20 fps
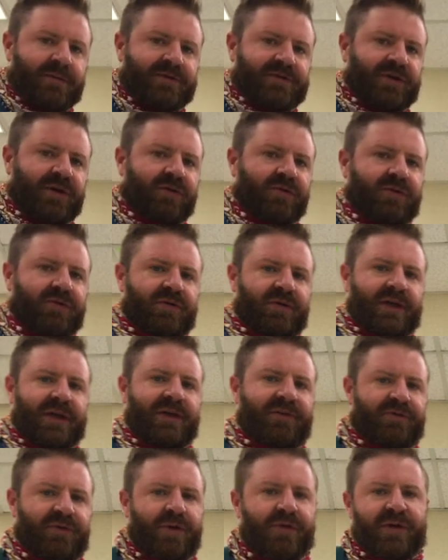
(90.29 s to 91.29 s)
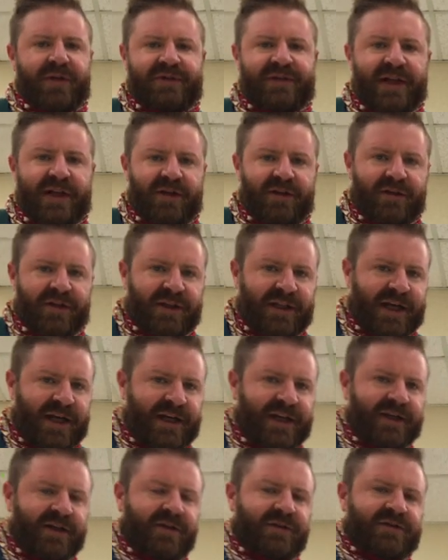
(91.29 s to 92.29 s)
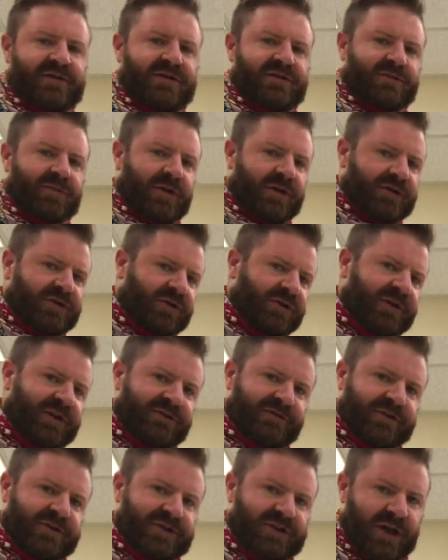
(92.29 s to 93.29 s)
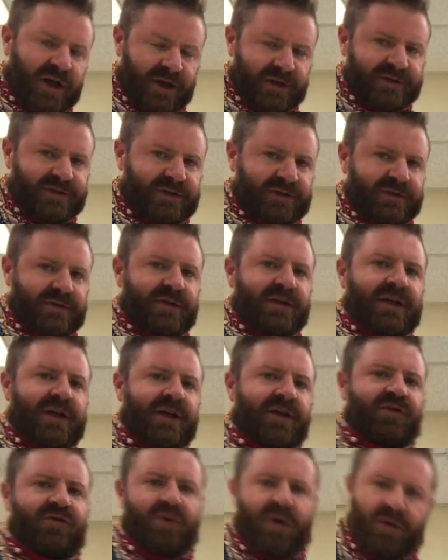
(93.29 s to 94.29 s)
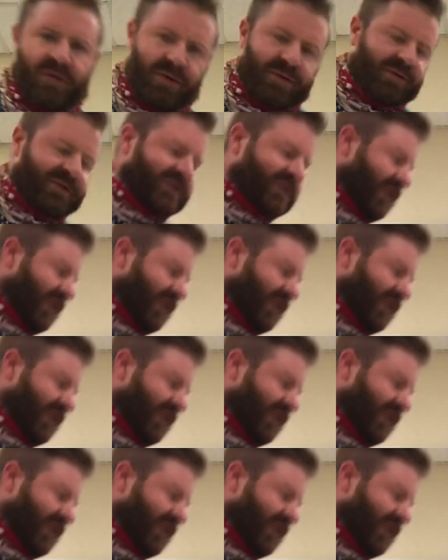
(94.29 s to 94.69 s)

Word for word: So if we were to take a look at that ecosystem on two different charts, here's what we would